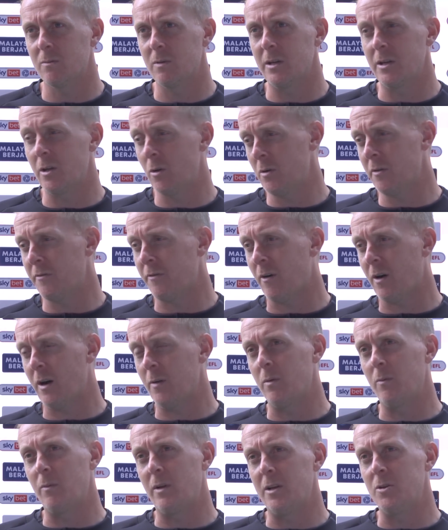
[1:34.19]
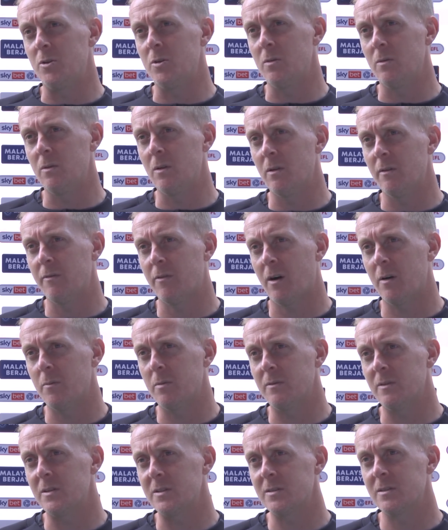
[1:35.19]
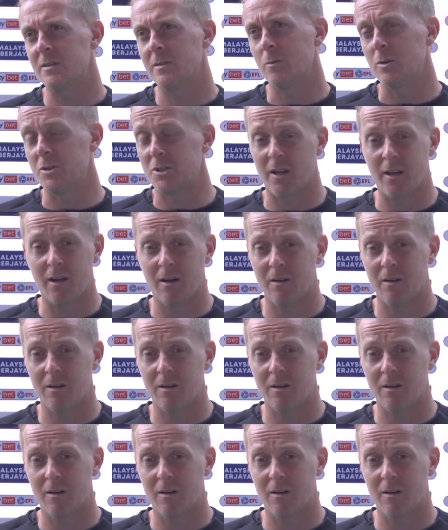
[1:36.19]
We're unified. We need you unified with us, which they